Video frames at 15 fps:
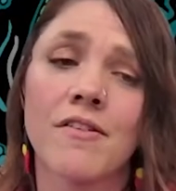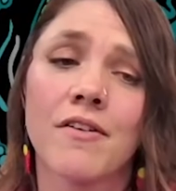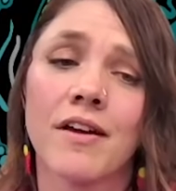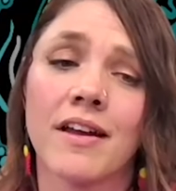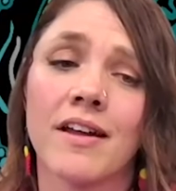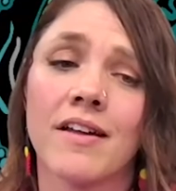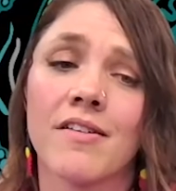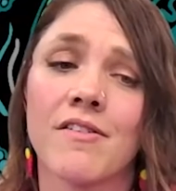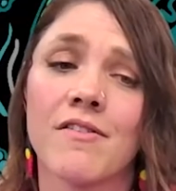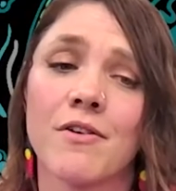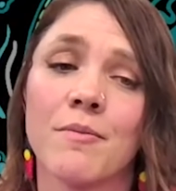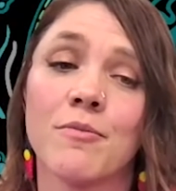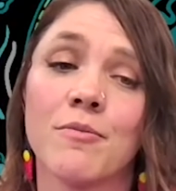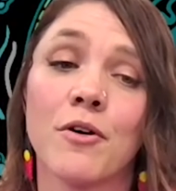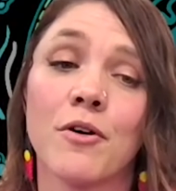Australians
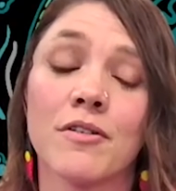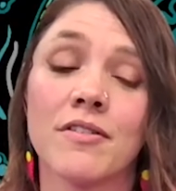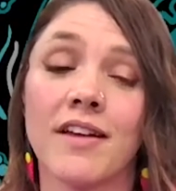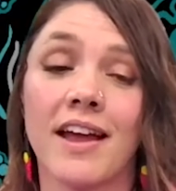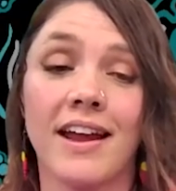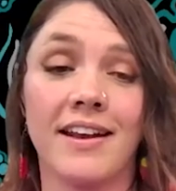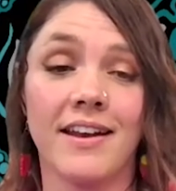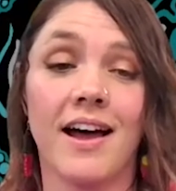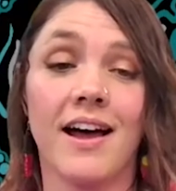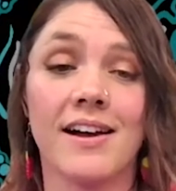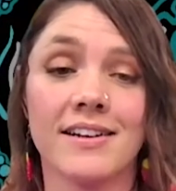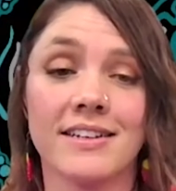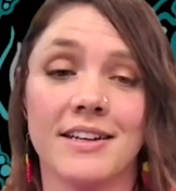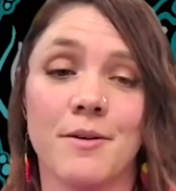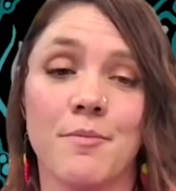from Dr. and
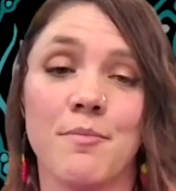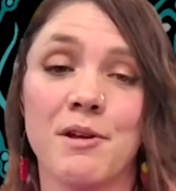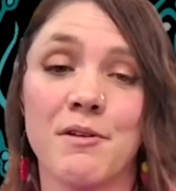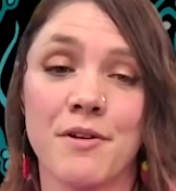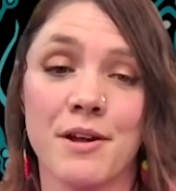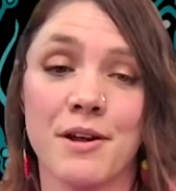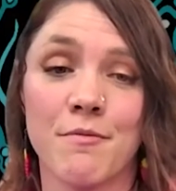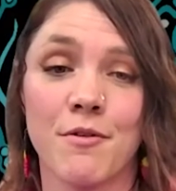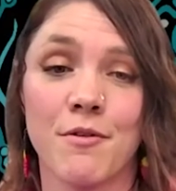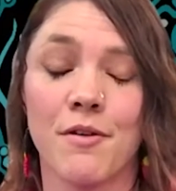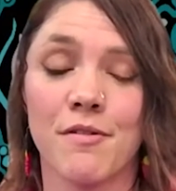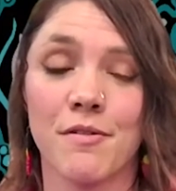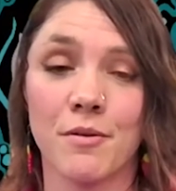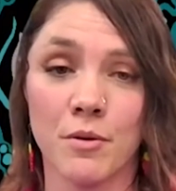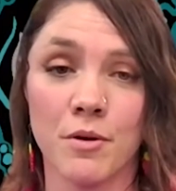Auntie Miriam
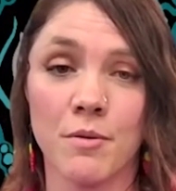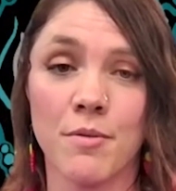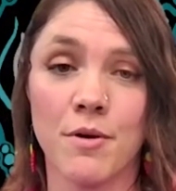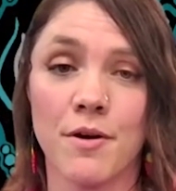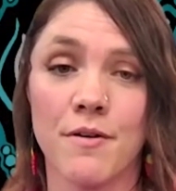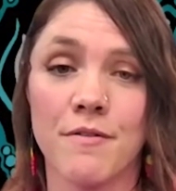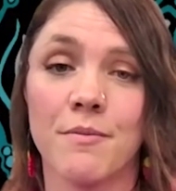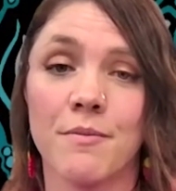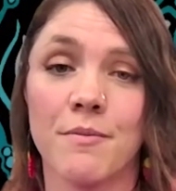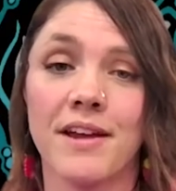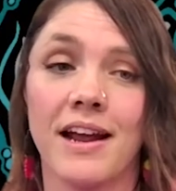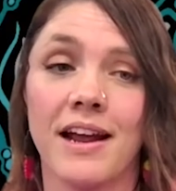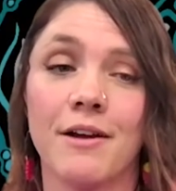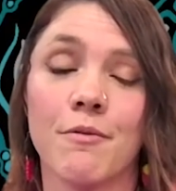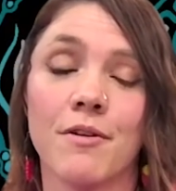Rose Ungunmerr from
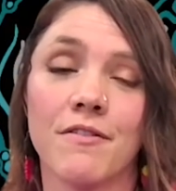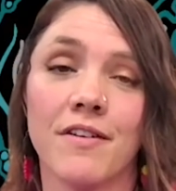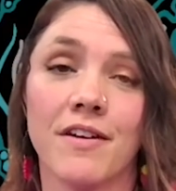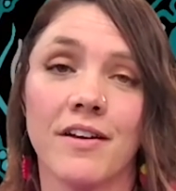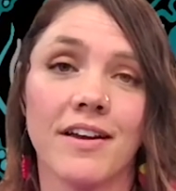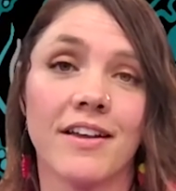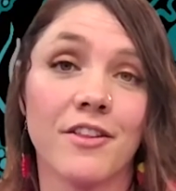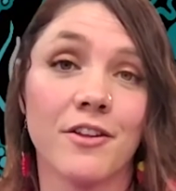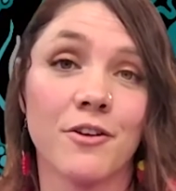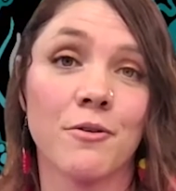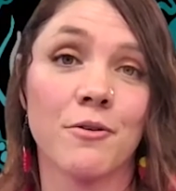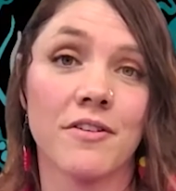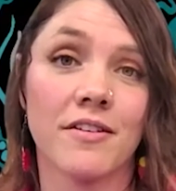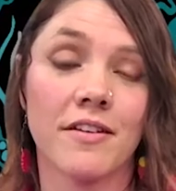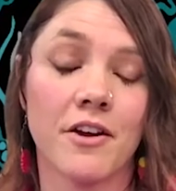Daly River in the
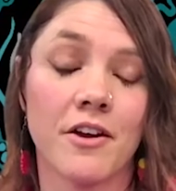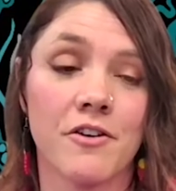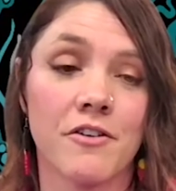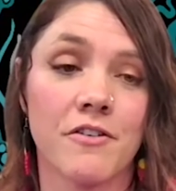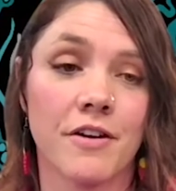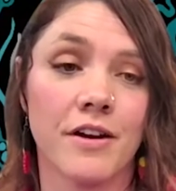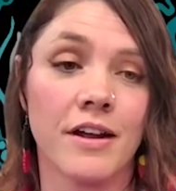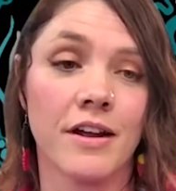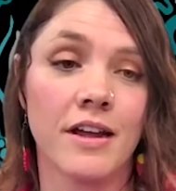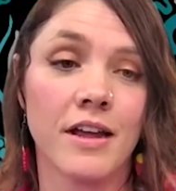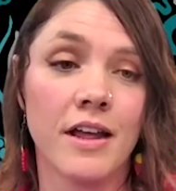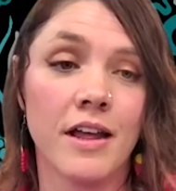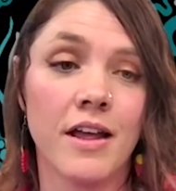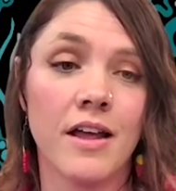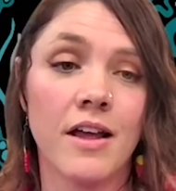Northern Territory.
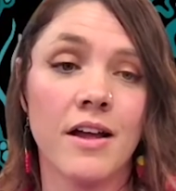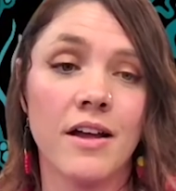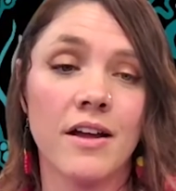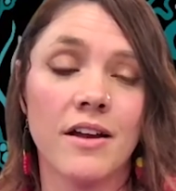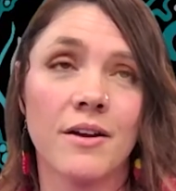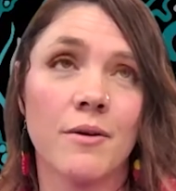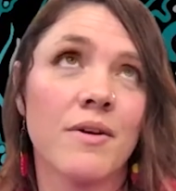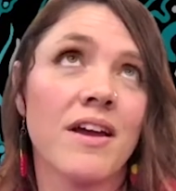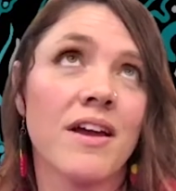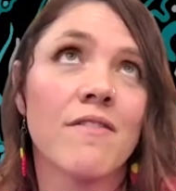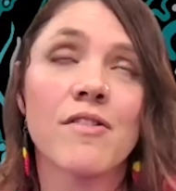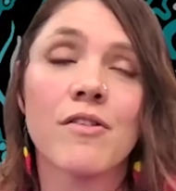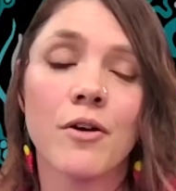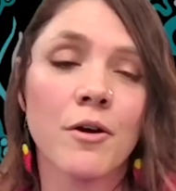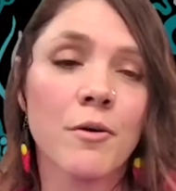Now we
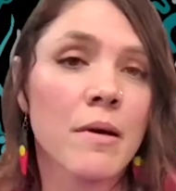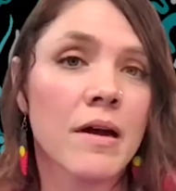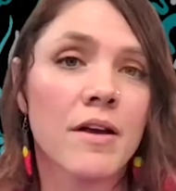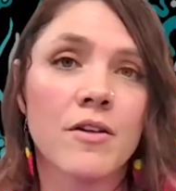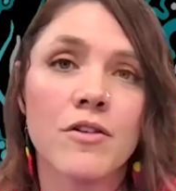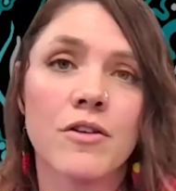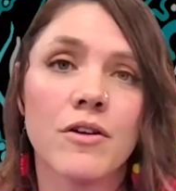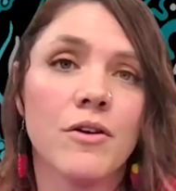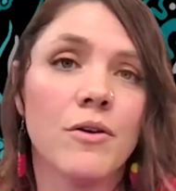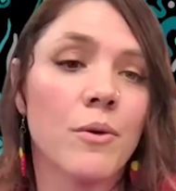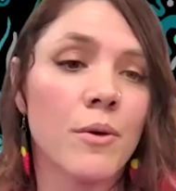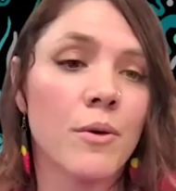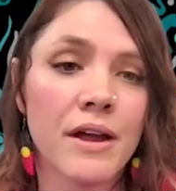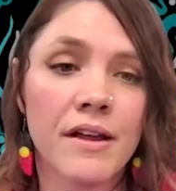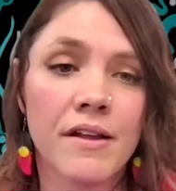have so much
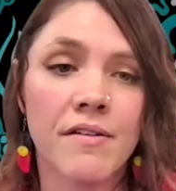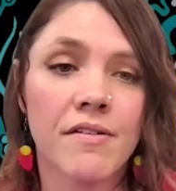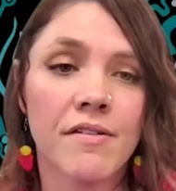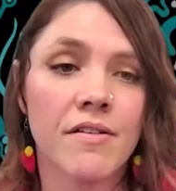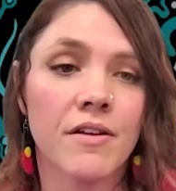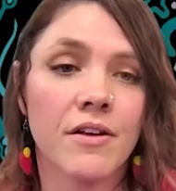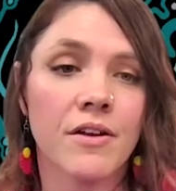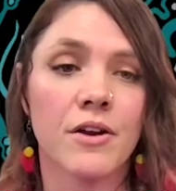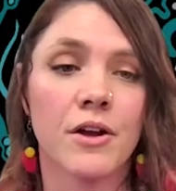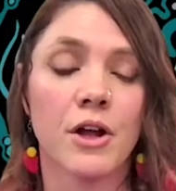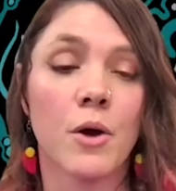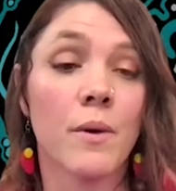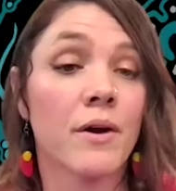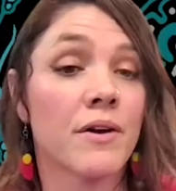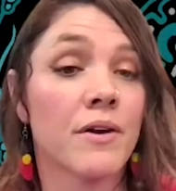noise, you
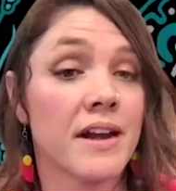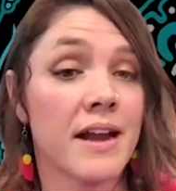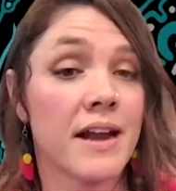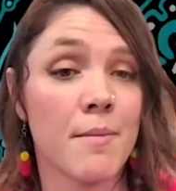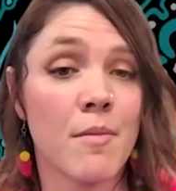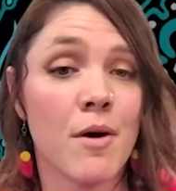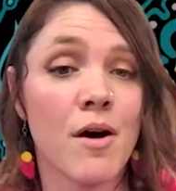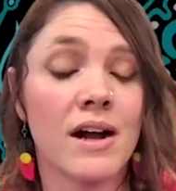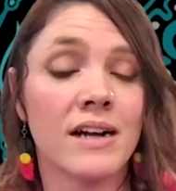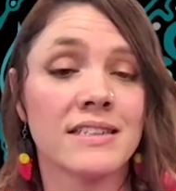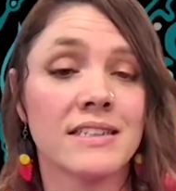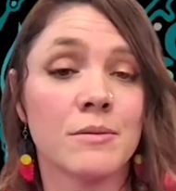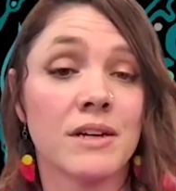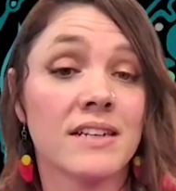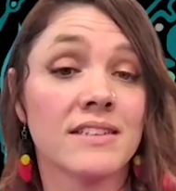know, going on in our
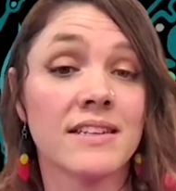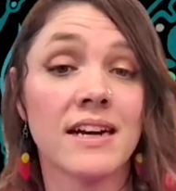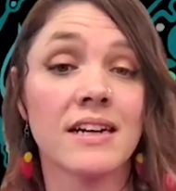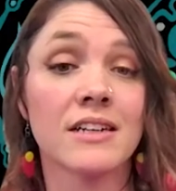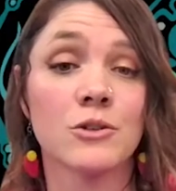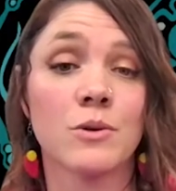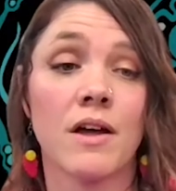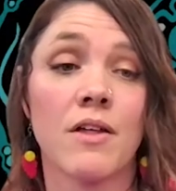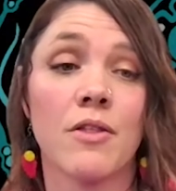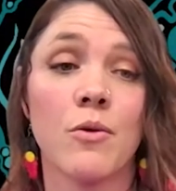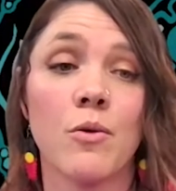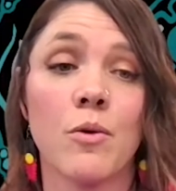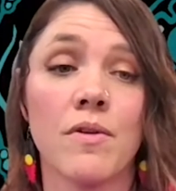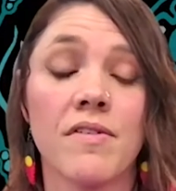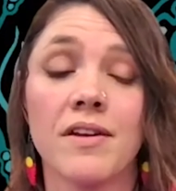minds, and we attach to our
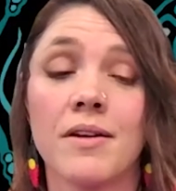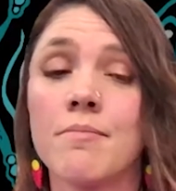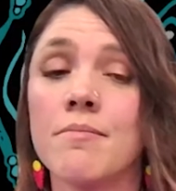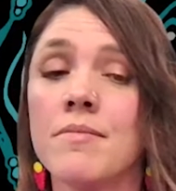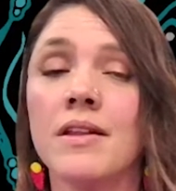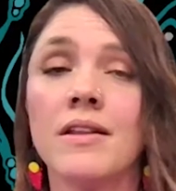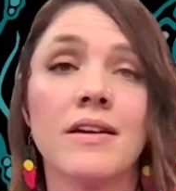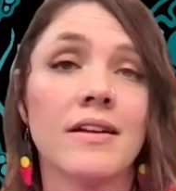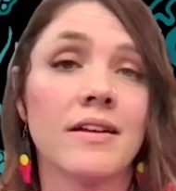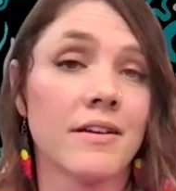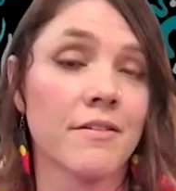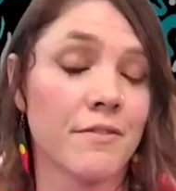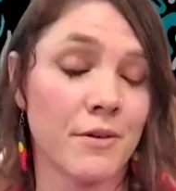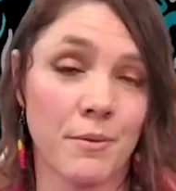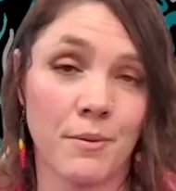thoughts in a
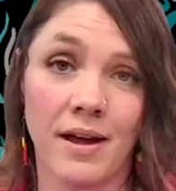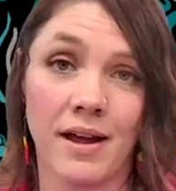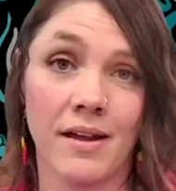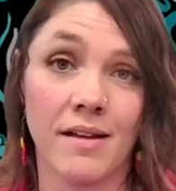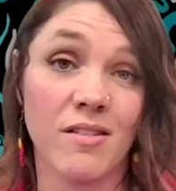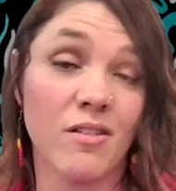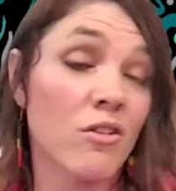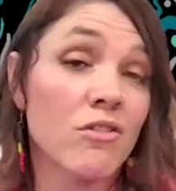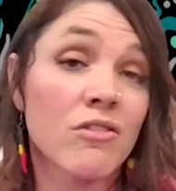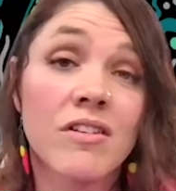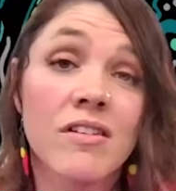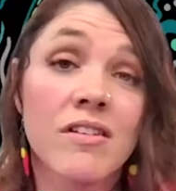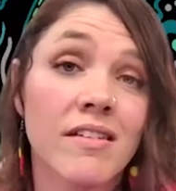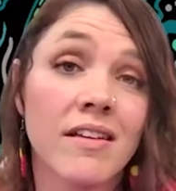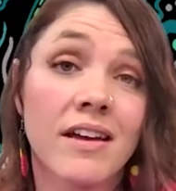million different ways,
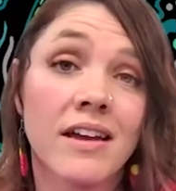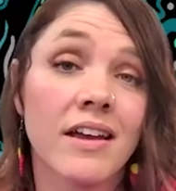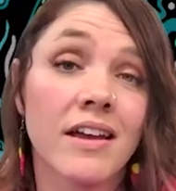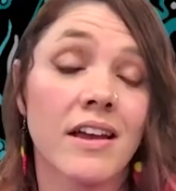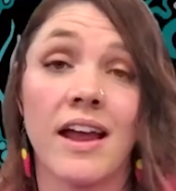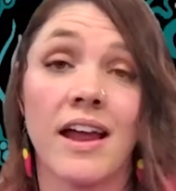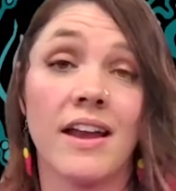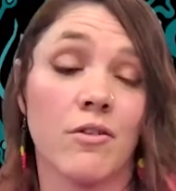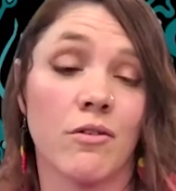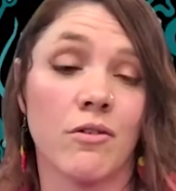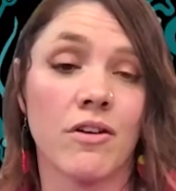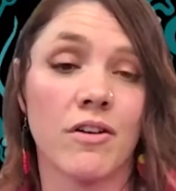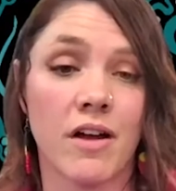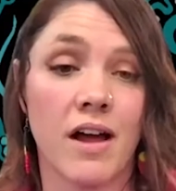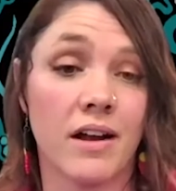consciously and
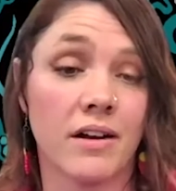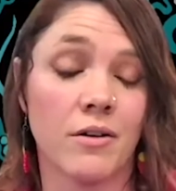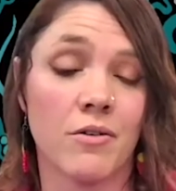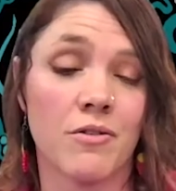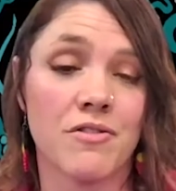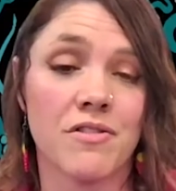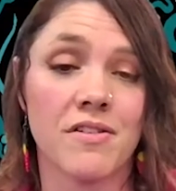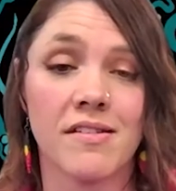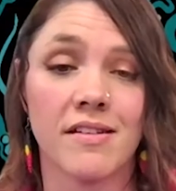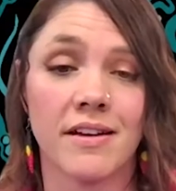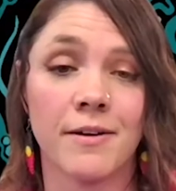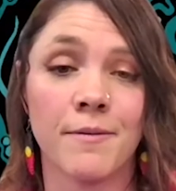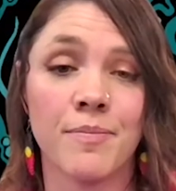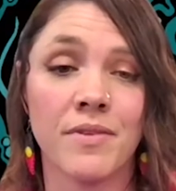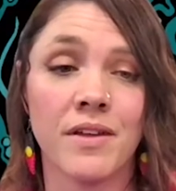un-
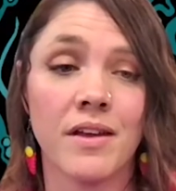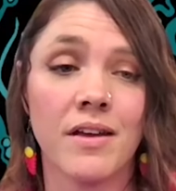unconsciously